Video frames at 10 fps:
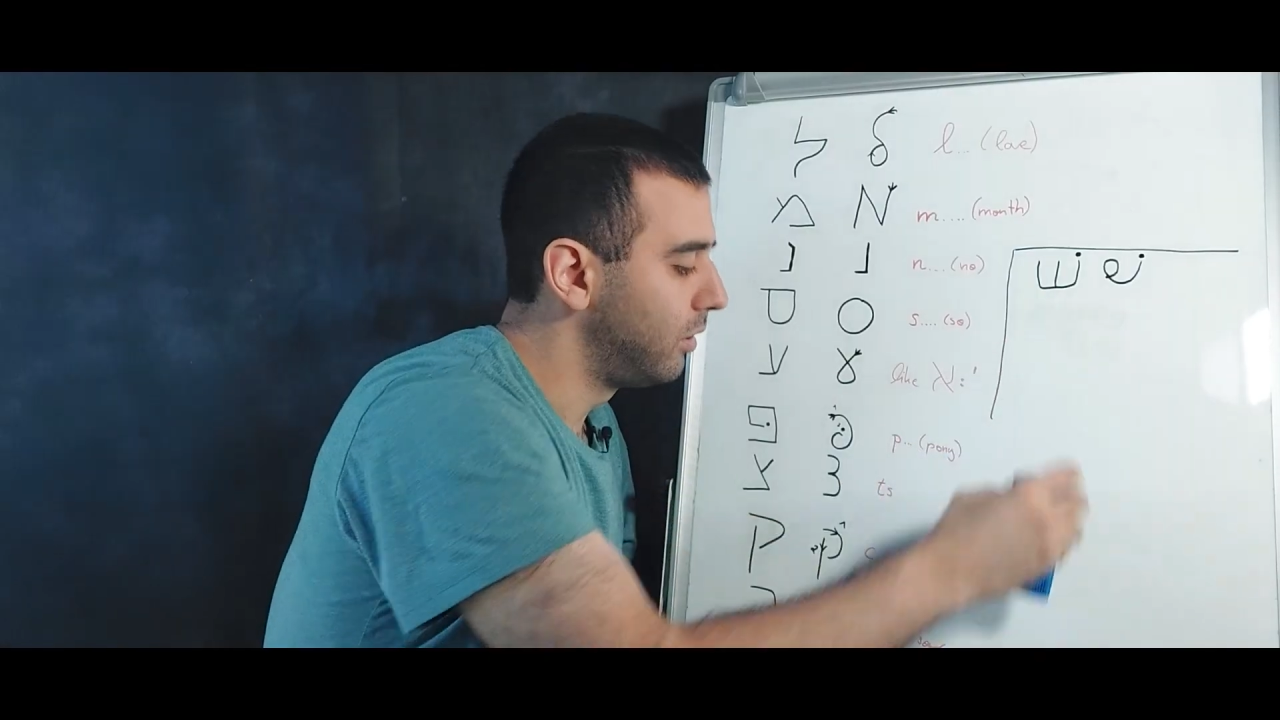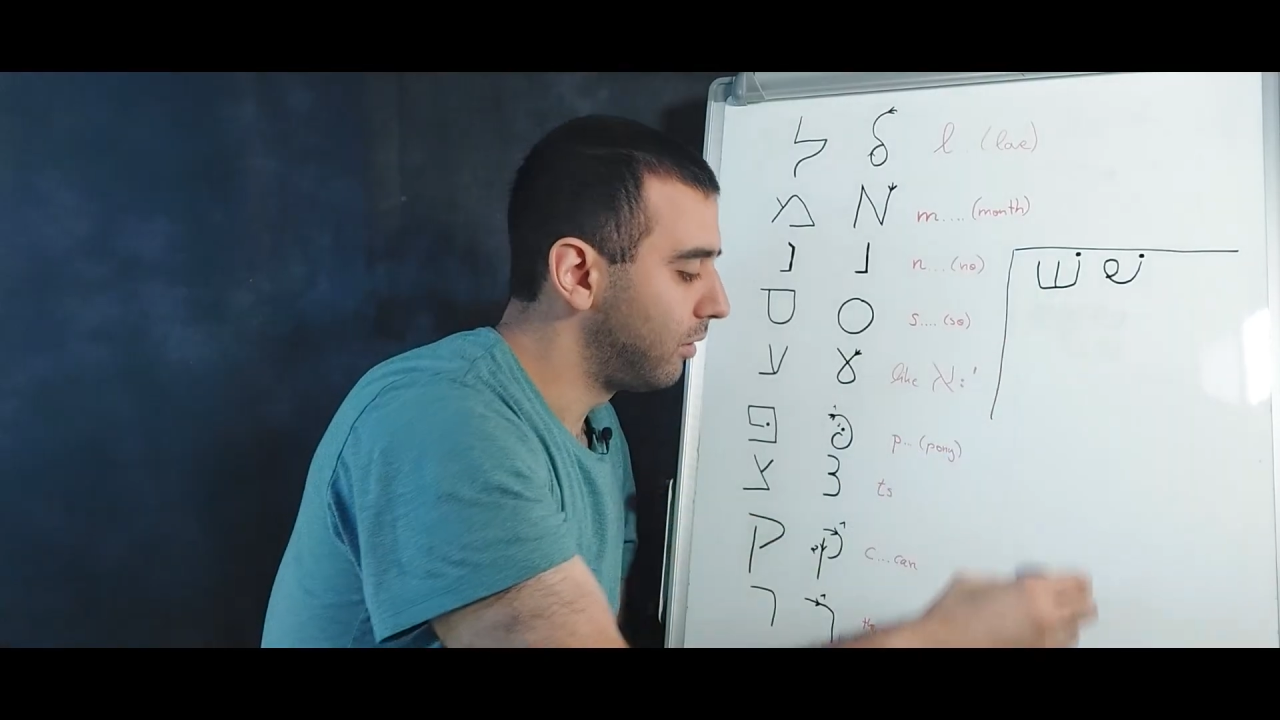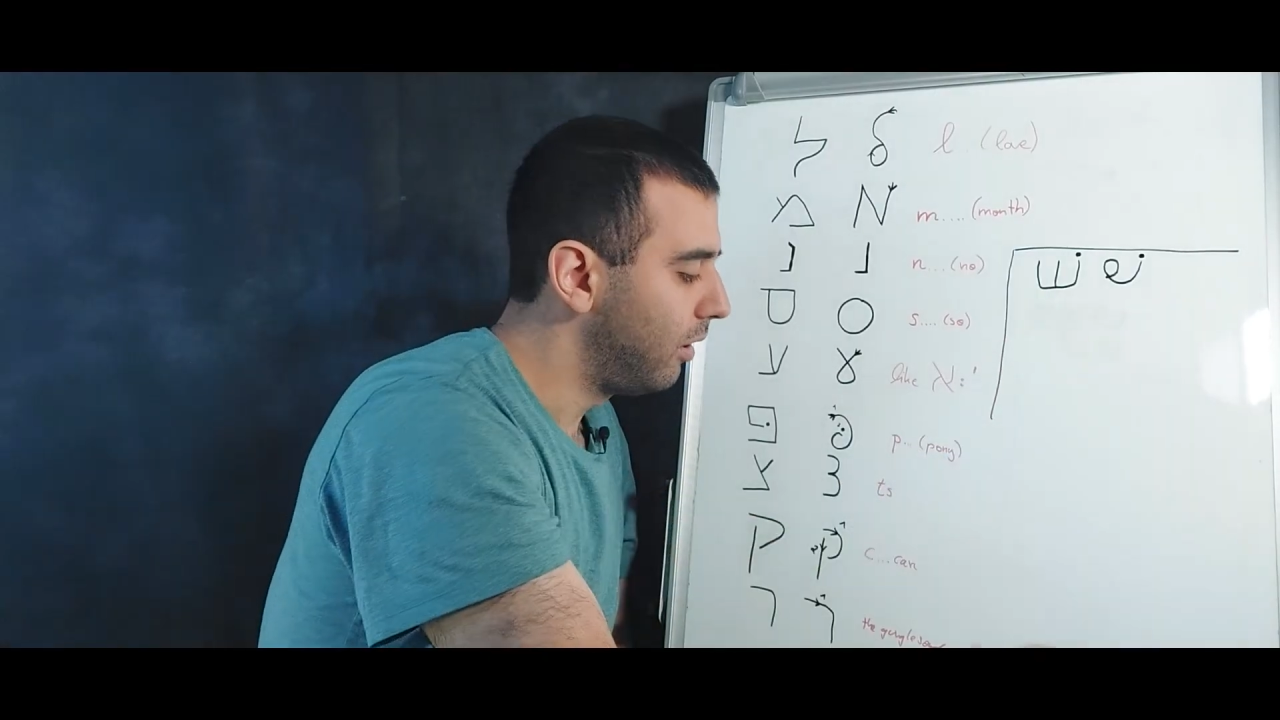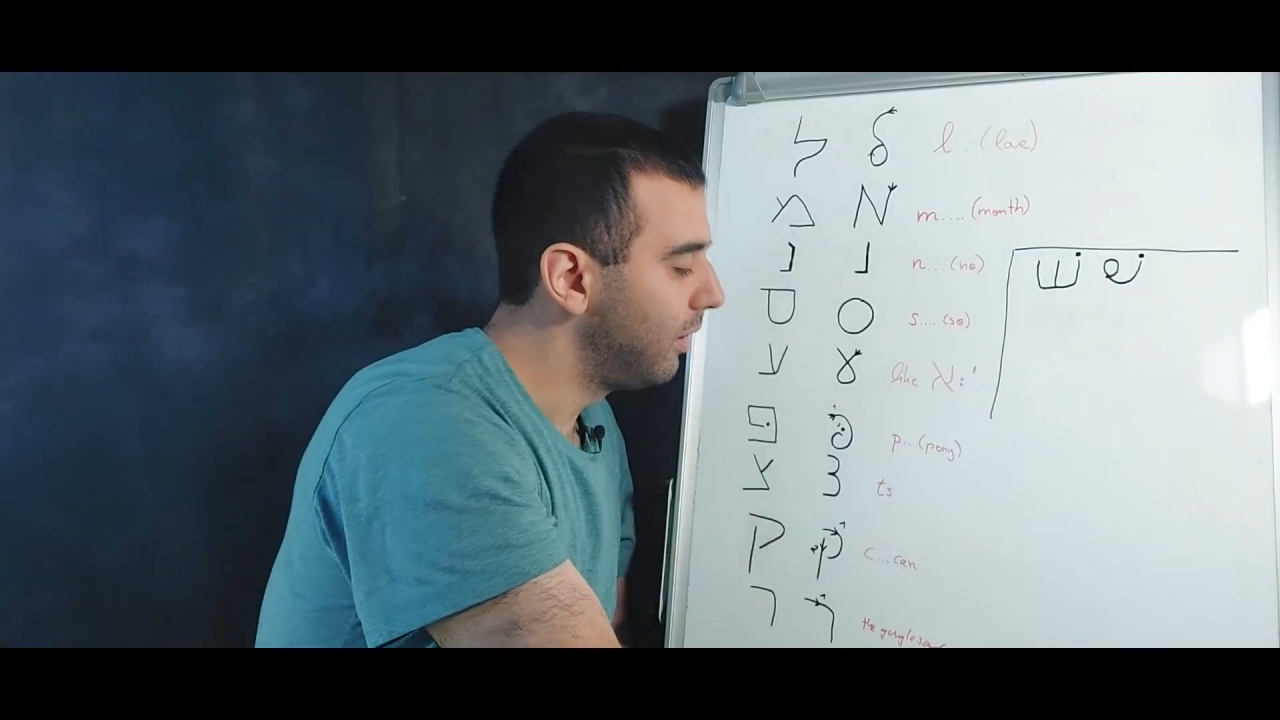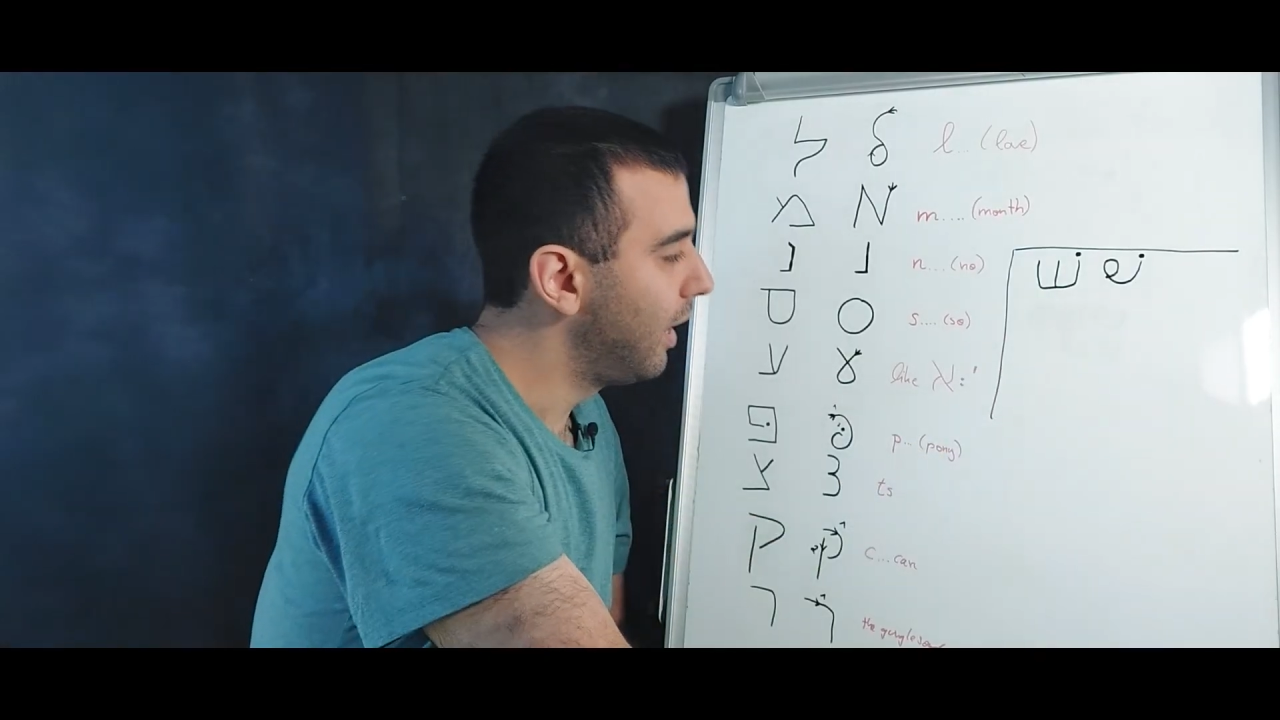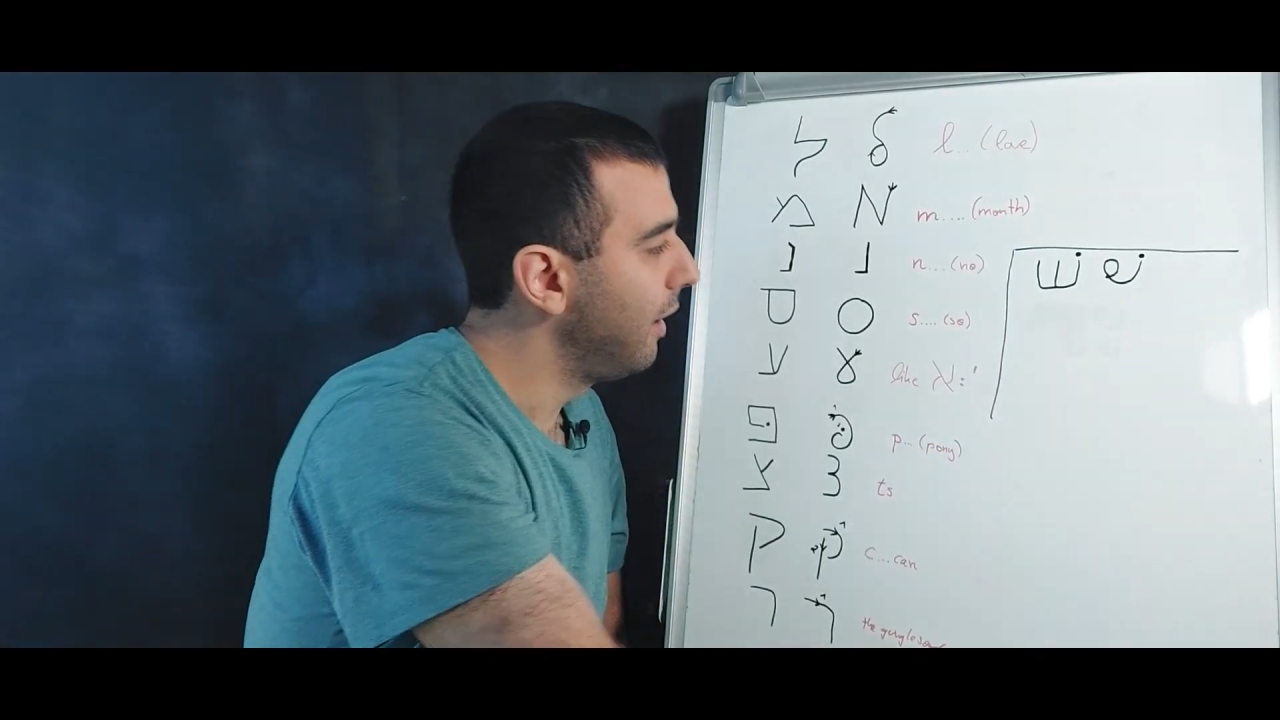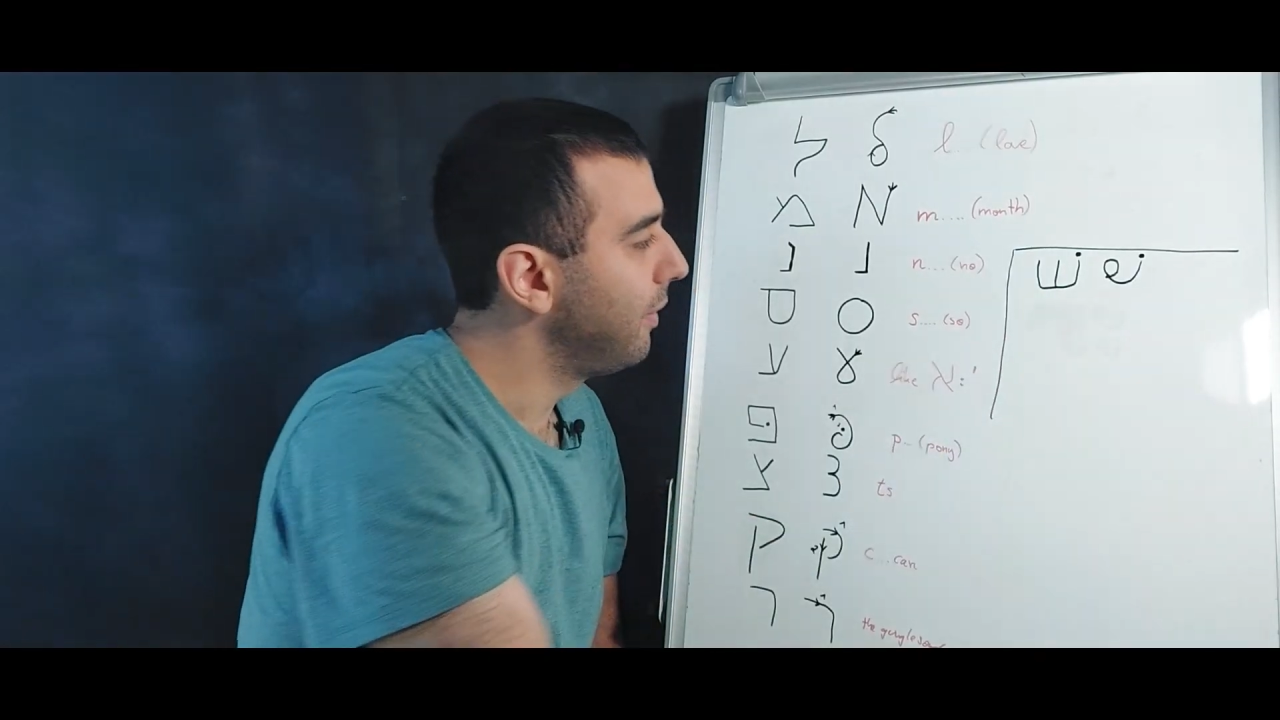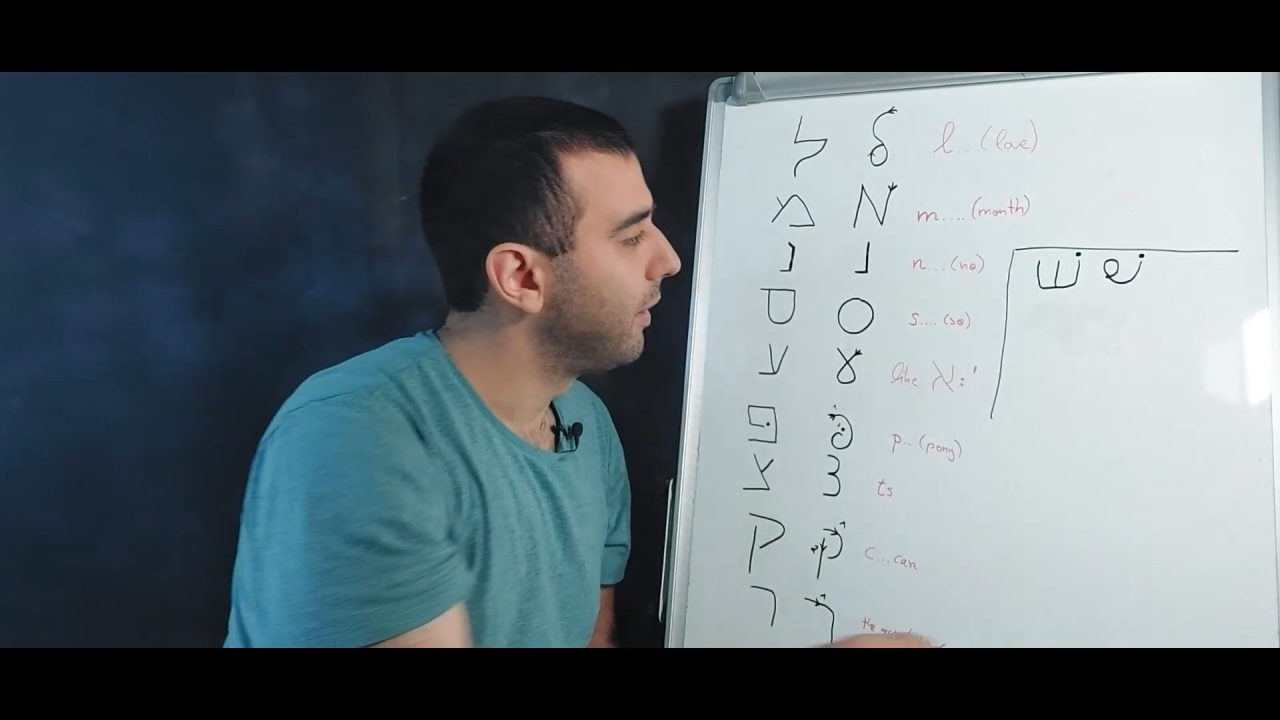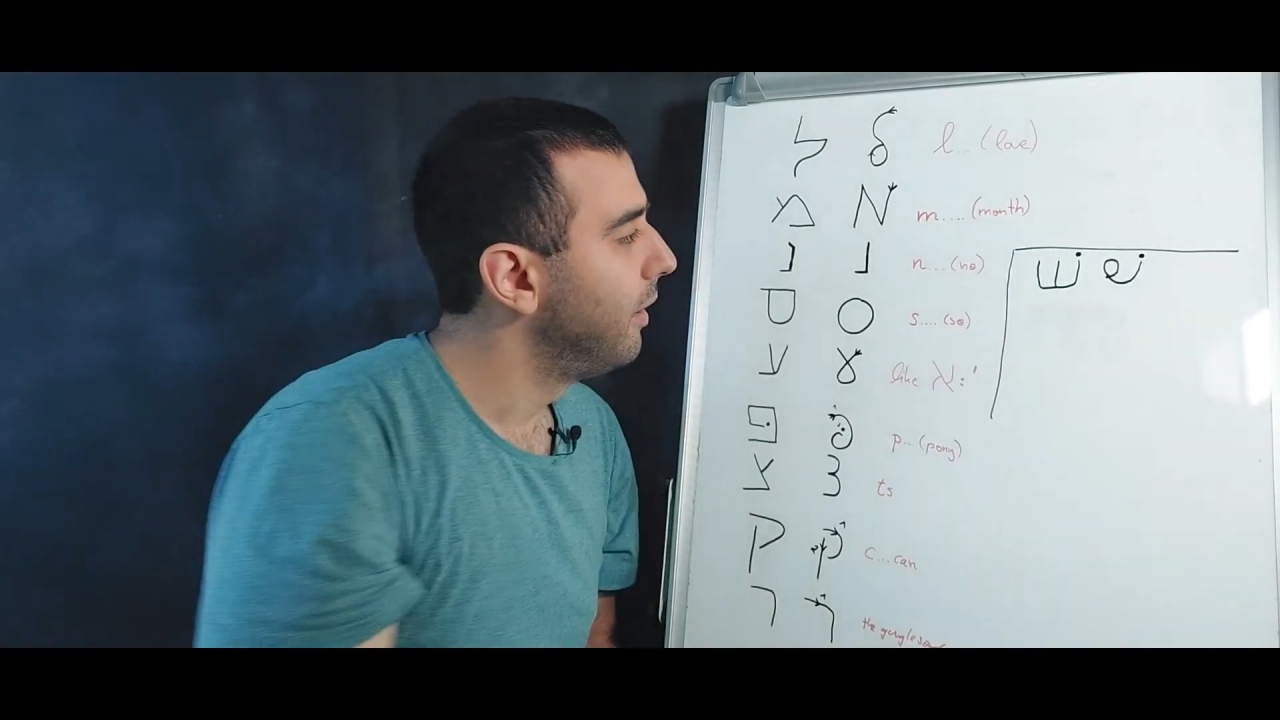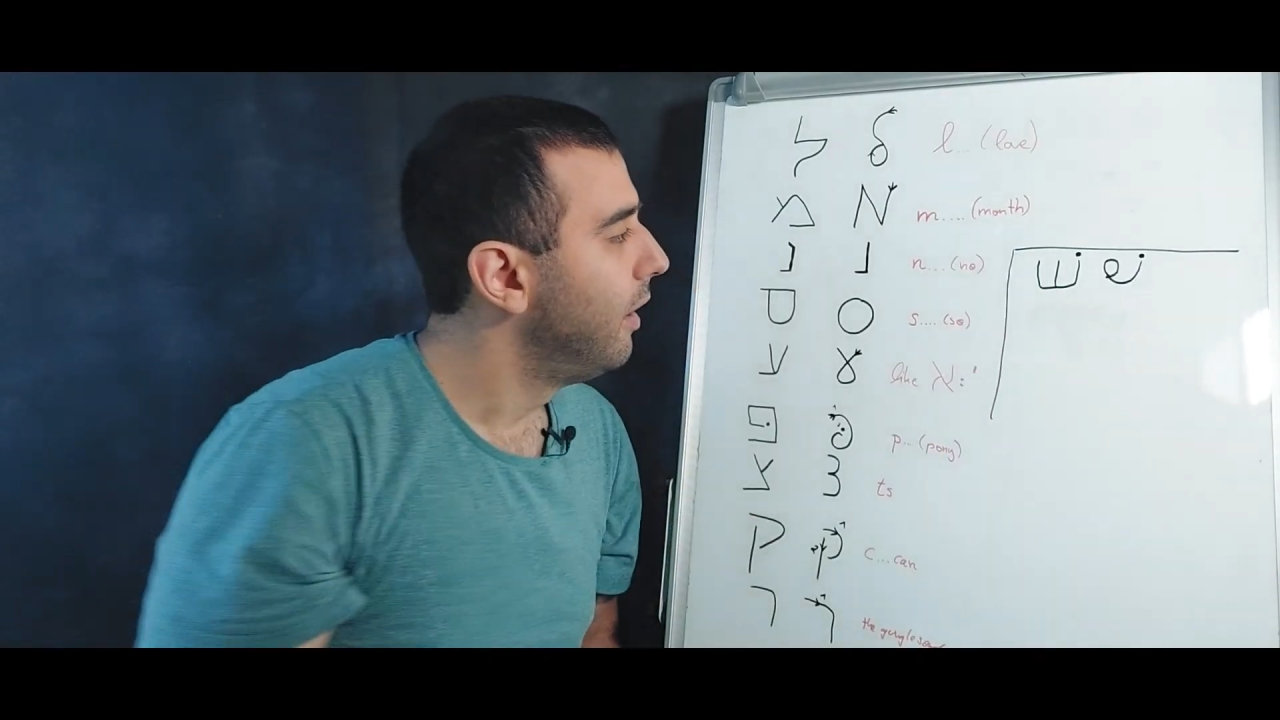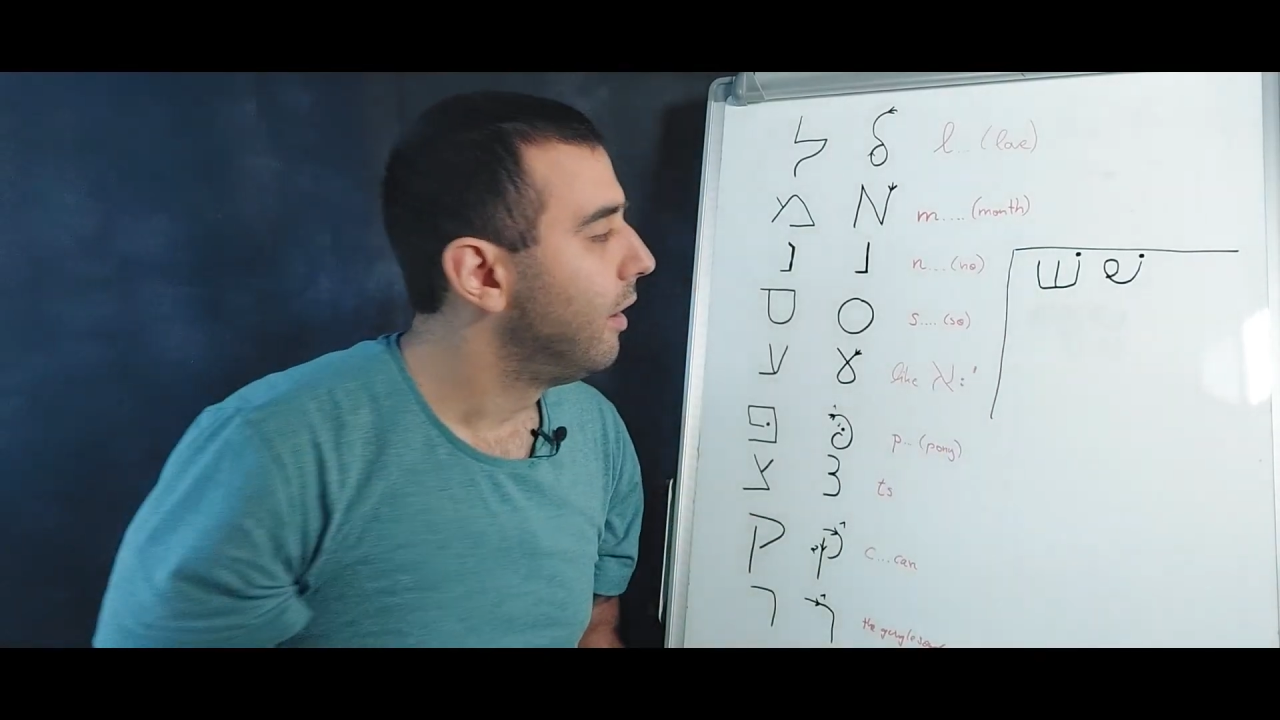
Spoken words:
is online that